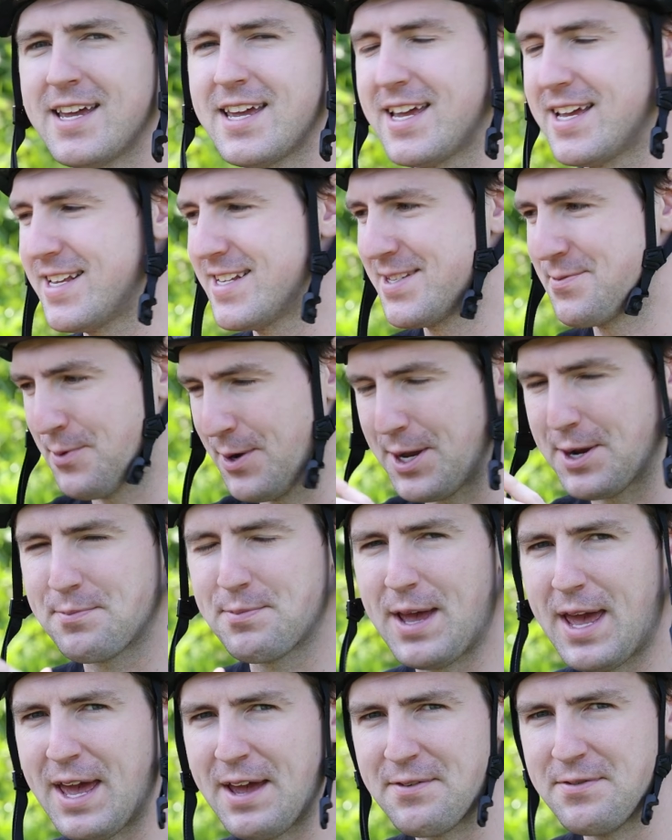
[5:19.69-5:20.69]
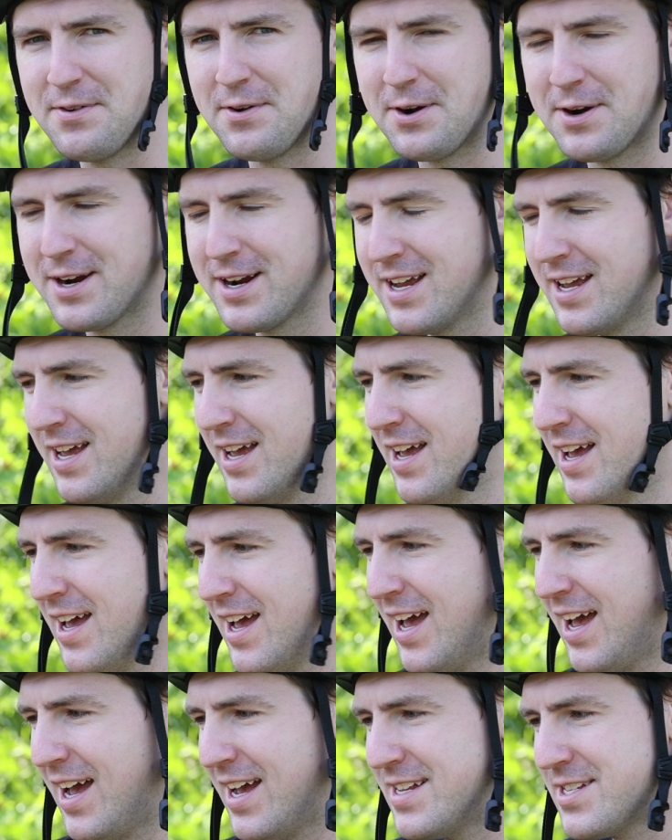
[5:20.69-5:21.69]
is what you're paying for.
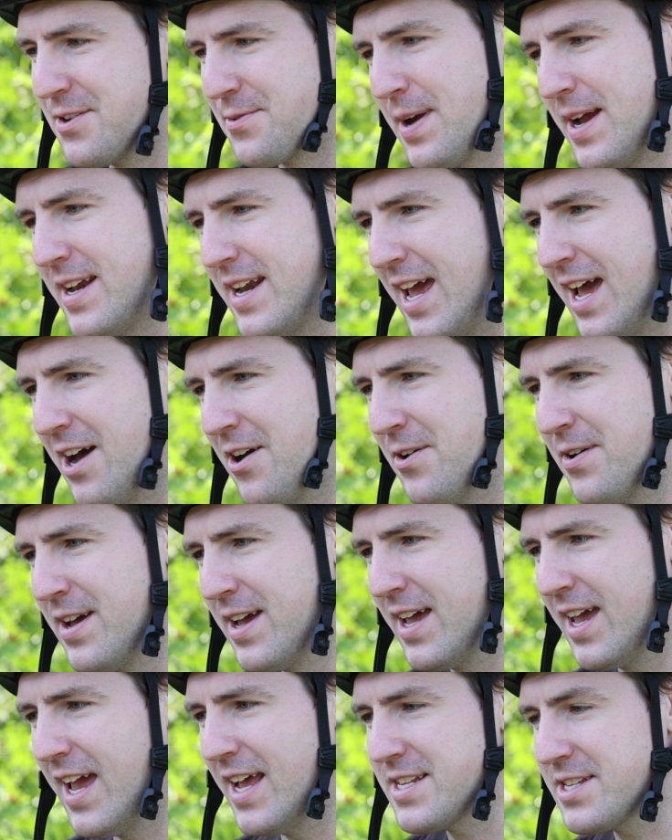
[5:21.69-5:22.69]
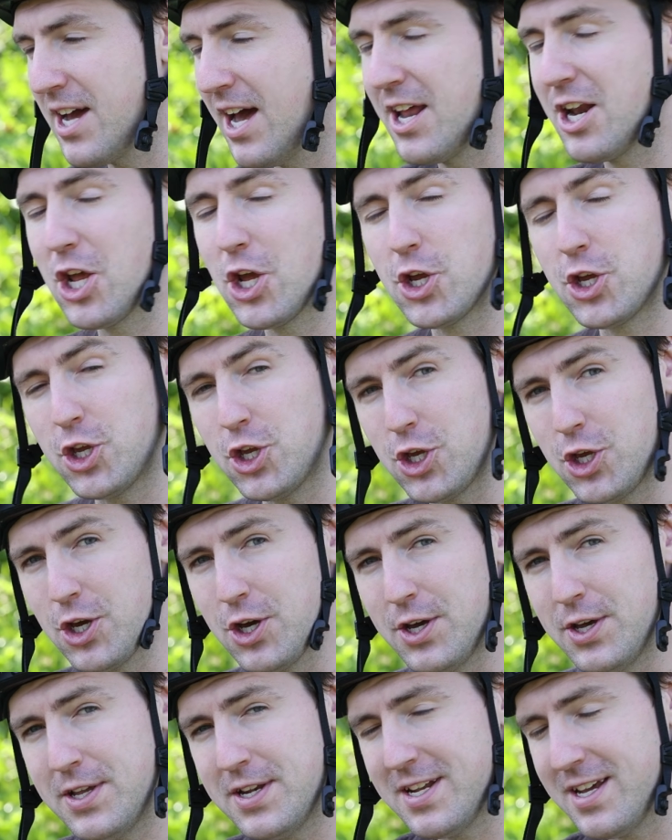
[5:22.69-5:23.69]
So right now, it's got
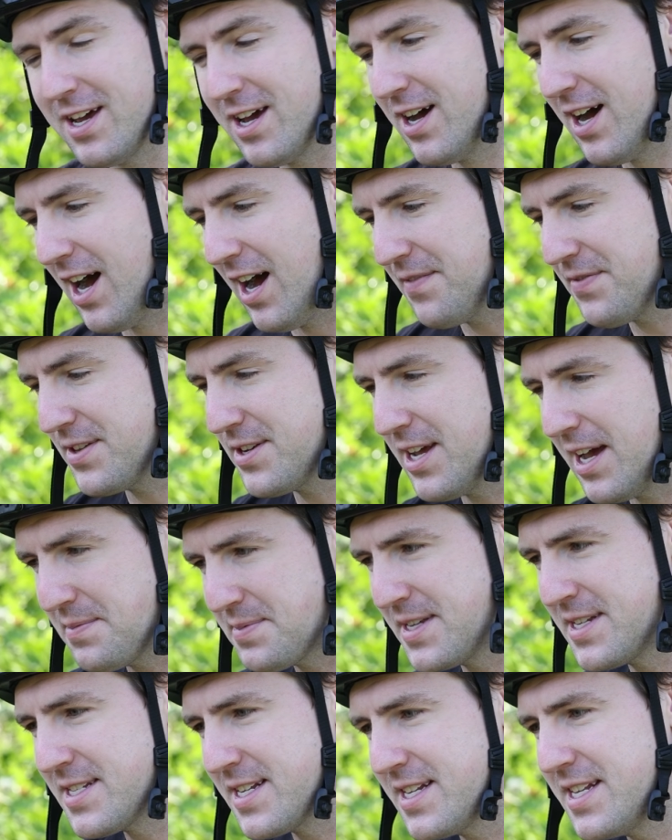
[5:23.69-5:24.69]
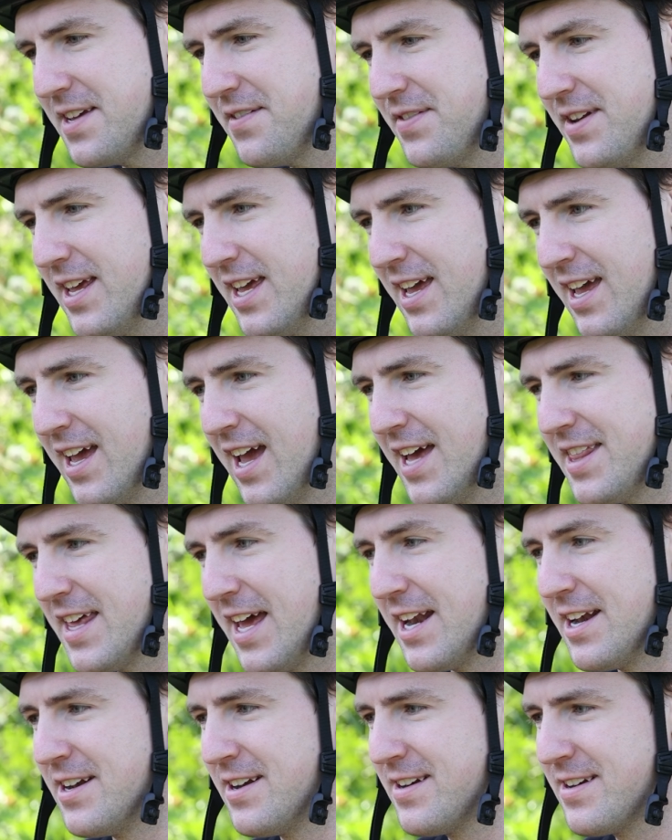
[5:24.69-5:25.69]
good off-the-top sensitivity and
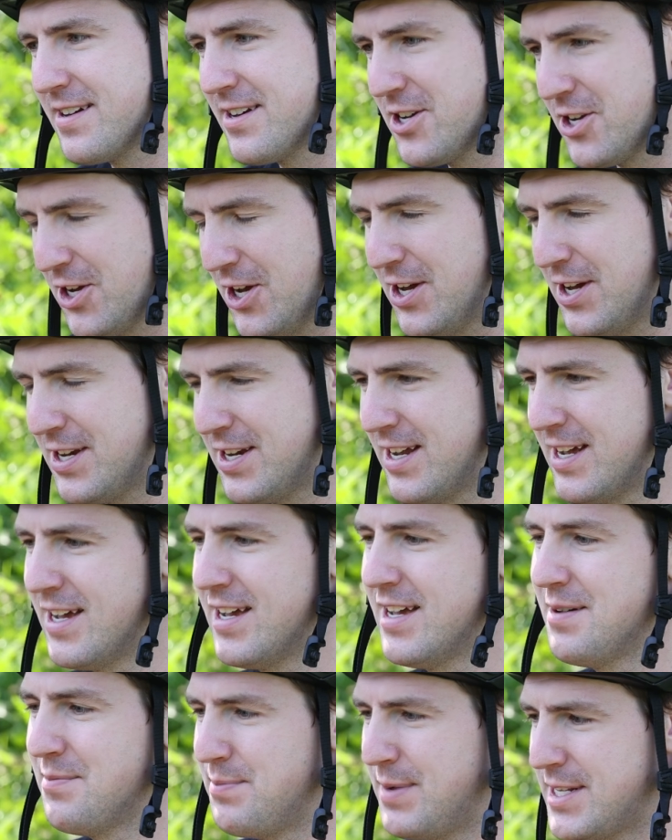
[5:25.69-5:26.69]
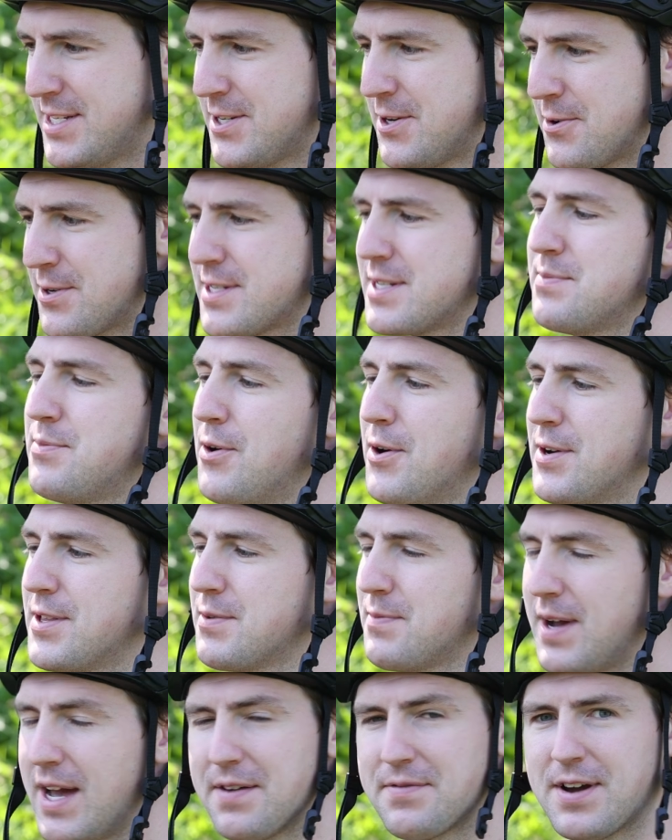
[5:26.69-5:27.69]
then good mid-stroke support
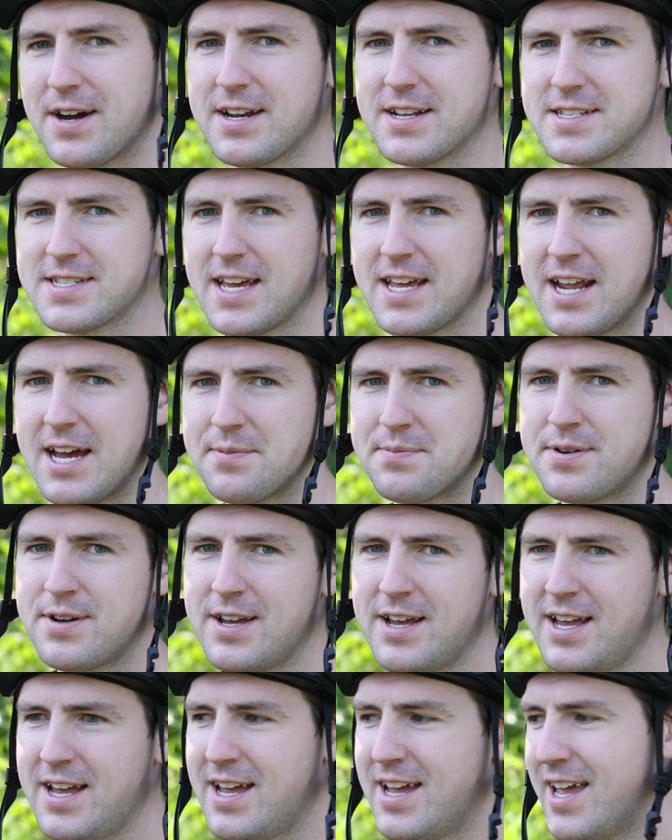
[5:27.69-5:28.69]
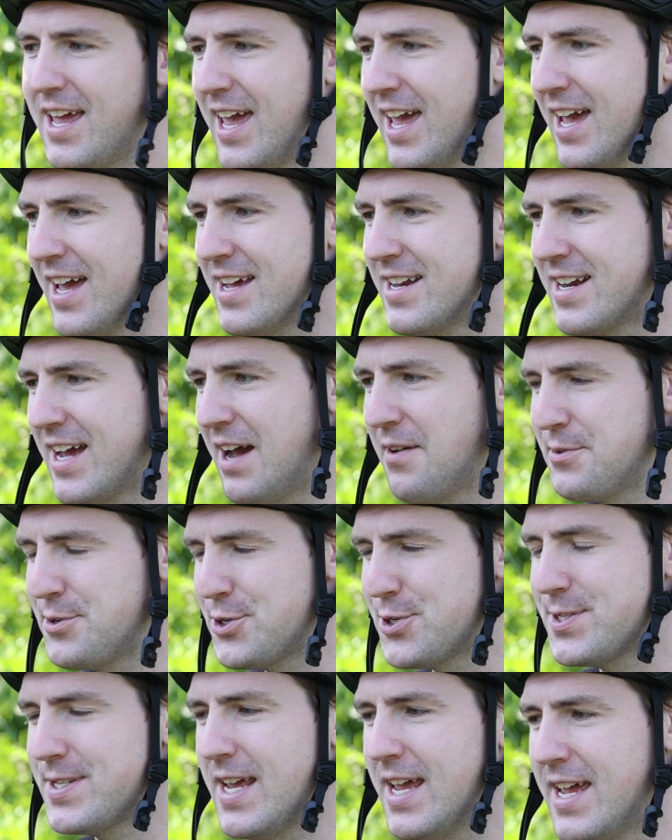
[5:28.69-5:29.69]
the way I've got it set up. And I would
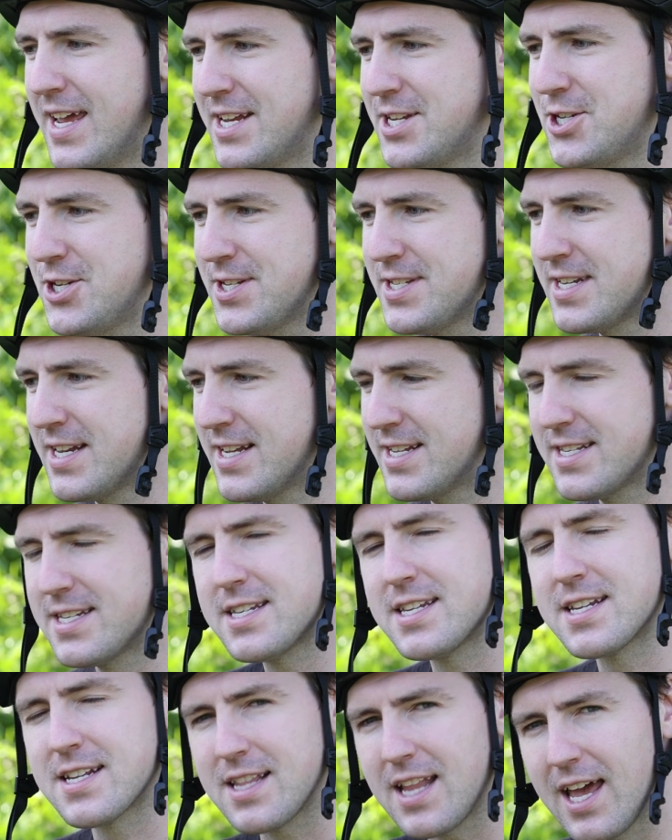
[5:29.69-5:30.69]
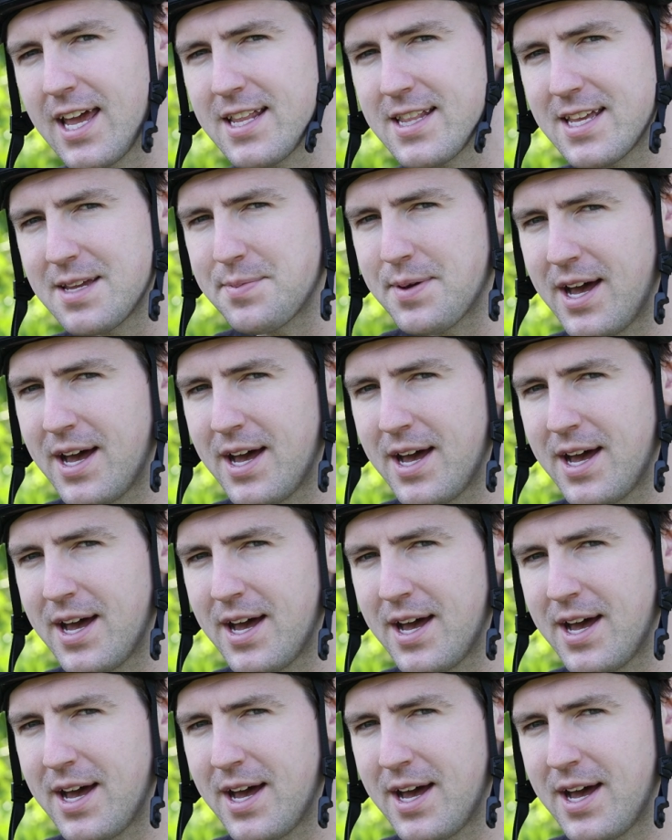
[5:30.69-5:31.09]
just say it's just slightly